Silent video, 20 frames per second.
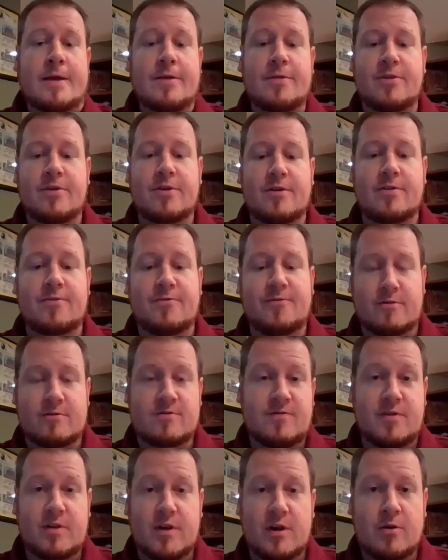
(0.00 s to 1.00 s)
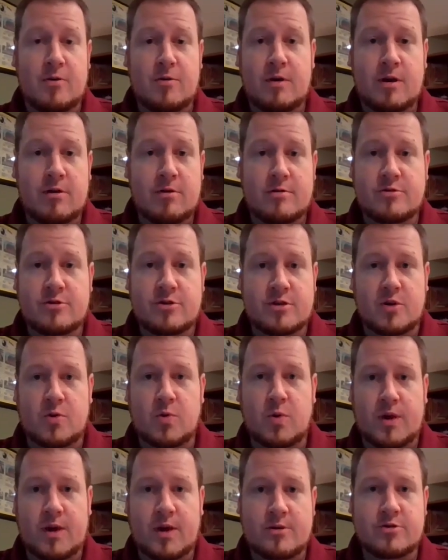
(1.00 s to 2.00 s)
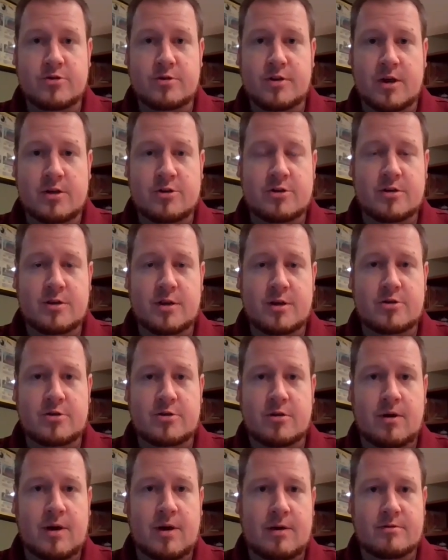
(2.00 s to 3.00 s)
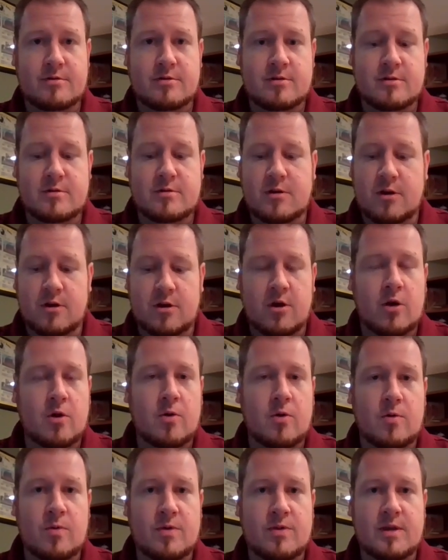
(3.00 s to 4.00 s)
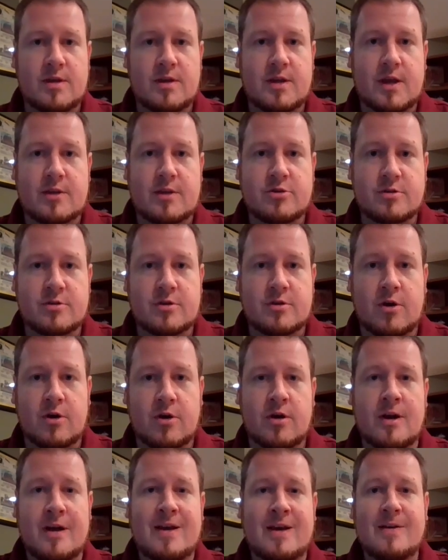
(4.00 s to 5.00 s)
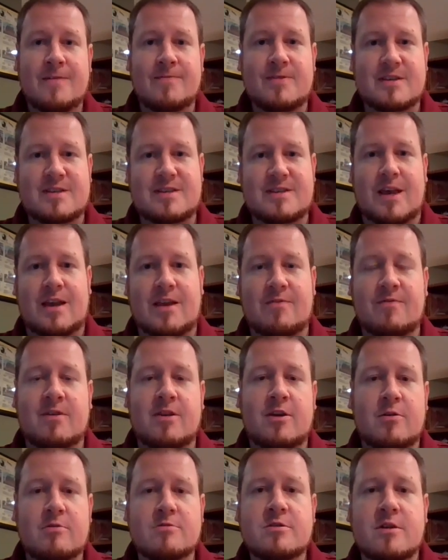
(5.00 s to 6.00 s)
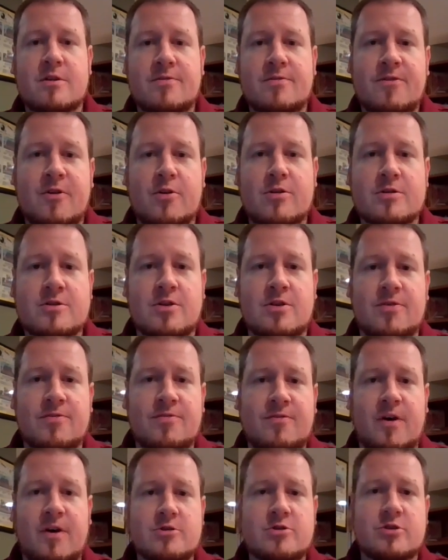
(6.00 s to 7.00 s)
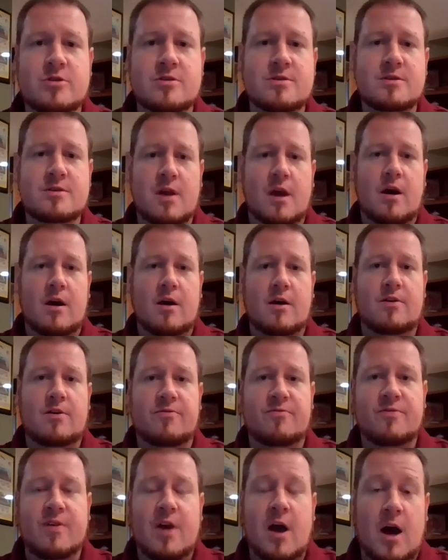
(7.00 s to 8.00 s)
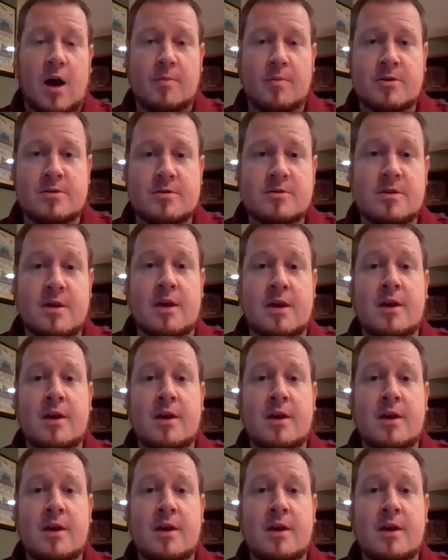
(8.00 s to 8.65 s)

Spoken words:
The first video here is just a quick introduction, let you know how this is going to go and what the intentions are. The second video is going to focus on the functions of commas.